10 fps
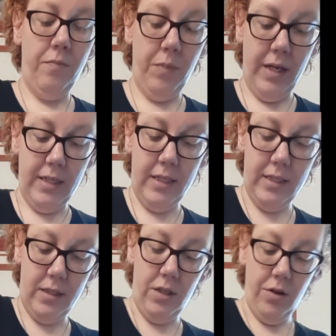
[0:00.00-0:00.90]
Because
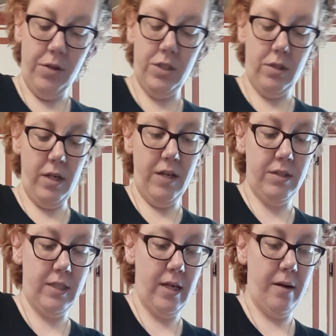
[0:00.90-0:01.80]
it's, you know,
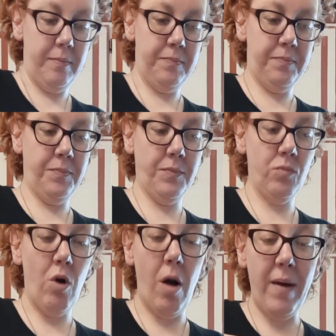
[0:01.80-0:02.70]
it's
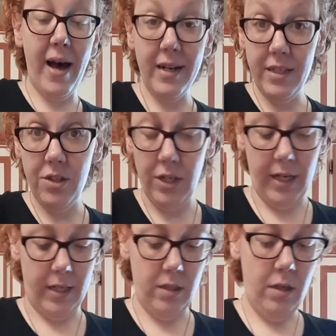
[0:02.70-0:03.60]
raw packed
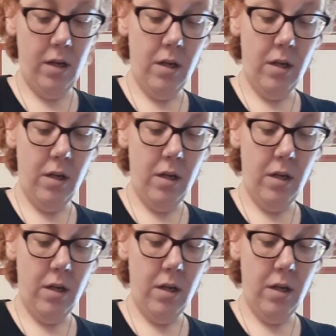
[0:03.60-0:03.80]
chicken.